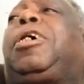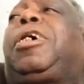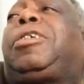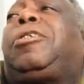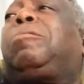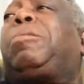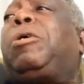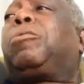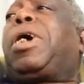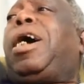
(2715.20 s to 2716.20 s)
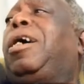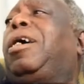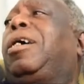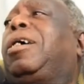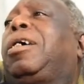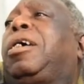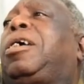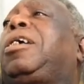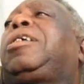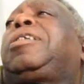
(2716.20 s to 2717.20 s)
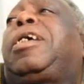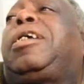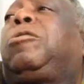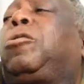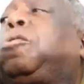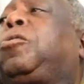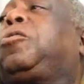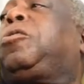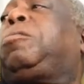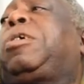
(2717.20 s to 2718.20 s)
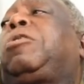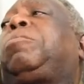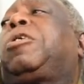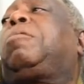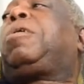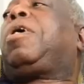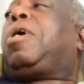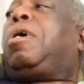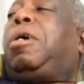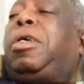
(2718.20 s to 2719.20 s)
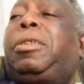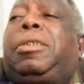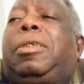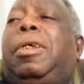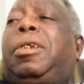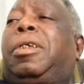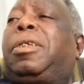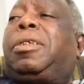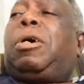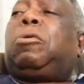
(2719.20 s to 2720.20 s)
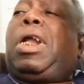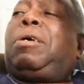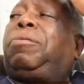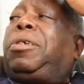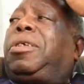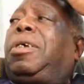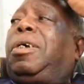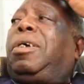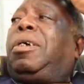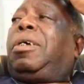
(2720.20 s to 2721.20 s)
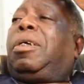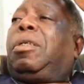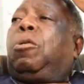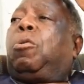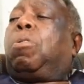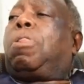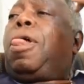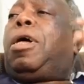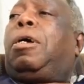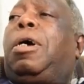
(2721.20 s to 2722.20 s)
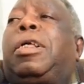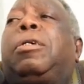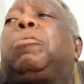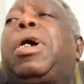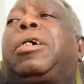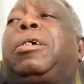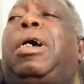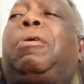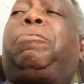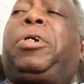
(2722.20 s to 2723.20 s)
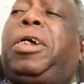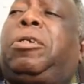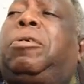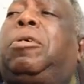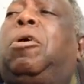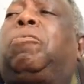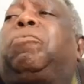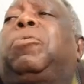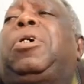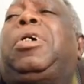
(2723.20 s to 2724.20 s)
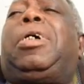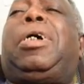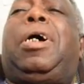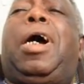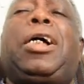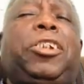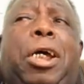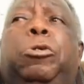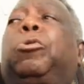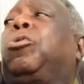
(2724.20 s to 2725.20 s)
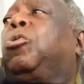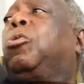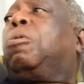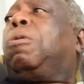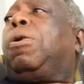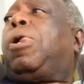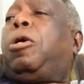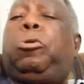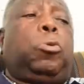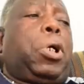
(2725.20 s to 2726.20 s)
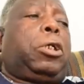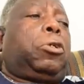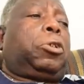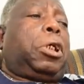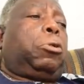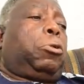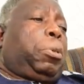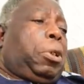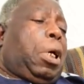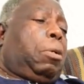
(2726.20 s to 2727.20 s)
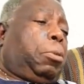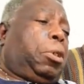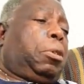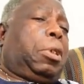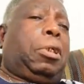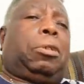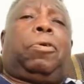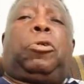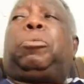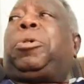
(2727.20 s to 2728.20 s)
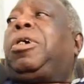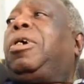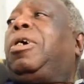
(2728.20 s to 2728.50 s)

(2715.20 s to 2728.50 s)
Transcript: It's not by Ruga. He decided to choose himself to become. This is how life is. I think we are afraid of our shadow. You carry your shadow. If you this thing is following me.